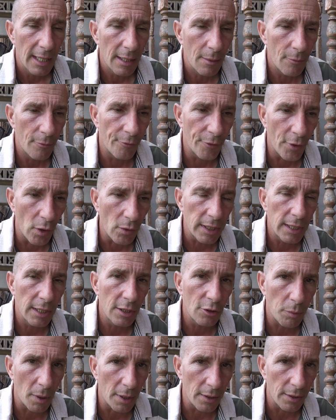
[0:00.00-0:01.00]
Vlogging
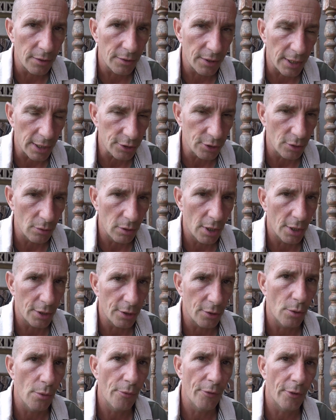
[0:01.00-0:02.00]
is one of these things you learn
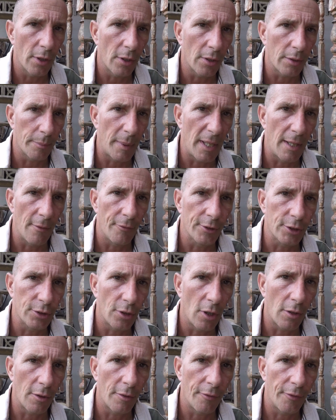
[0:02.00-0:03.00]
an awful lot about
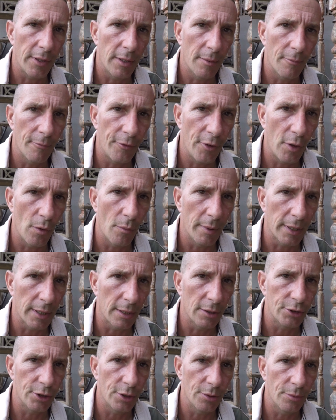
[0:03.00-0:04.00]
photography and filming
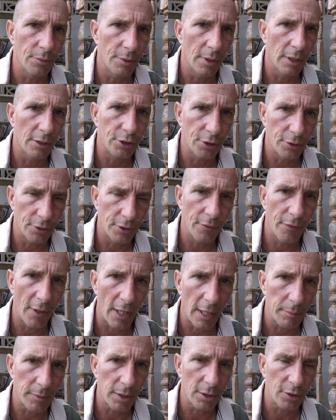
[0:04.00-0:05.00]
as you develop your